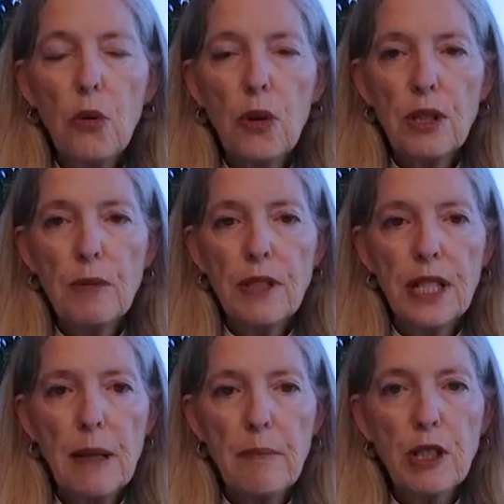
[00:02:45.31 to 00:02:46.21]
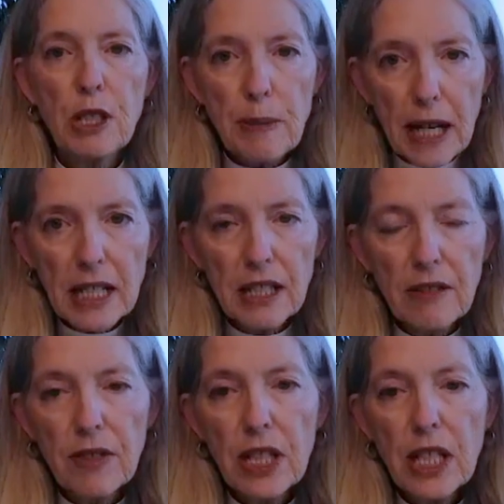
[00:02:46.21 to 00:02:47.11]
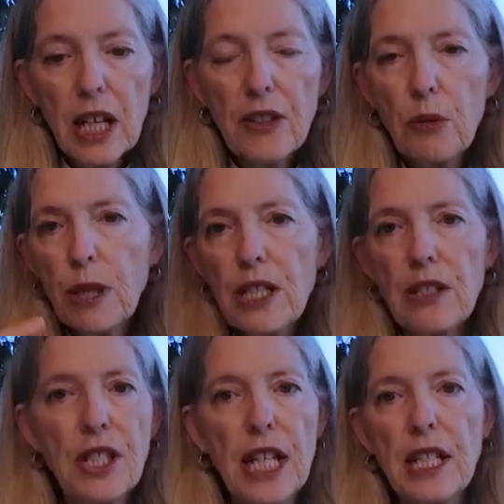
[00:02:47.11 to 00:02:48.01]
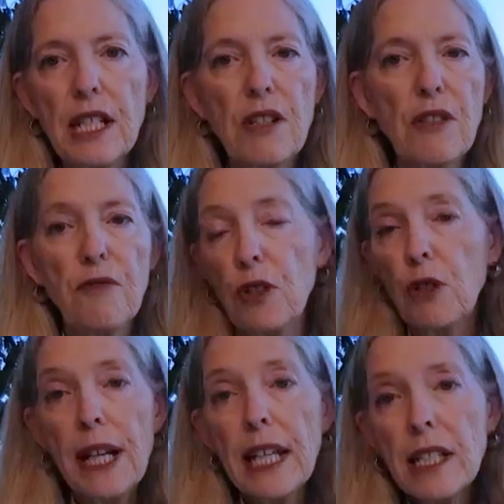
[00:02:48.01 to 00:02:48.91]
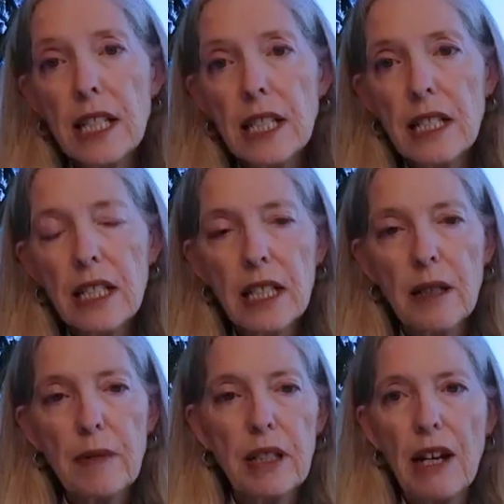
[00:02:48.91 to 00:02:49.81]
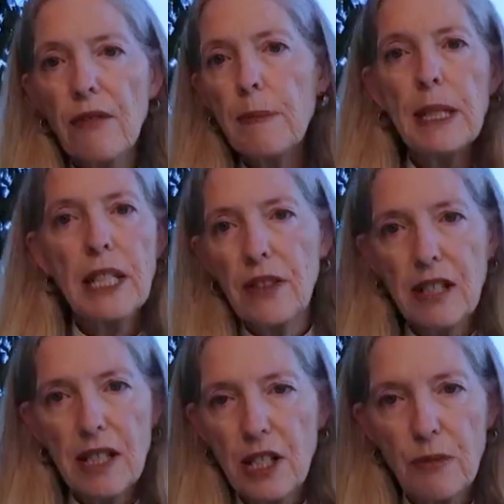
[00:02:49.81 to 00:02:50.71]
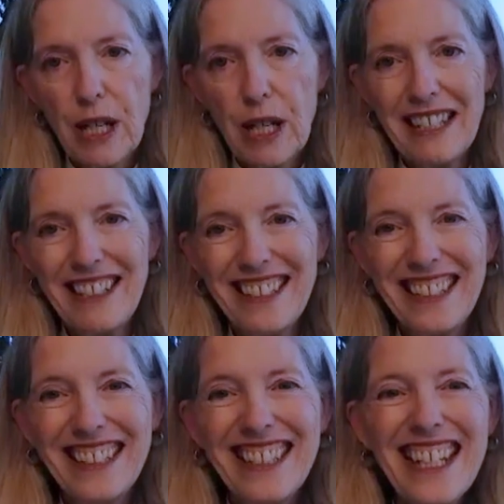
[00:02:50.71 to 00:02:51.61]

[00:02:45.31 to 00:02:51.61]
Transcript: or the same perspective uh, that we just take as for granted um, that everybody thinks this way because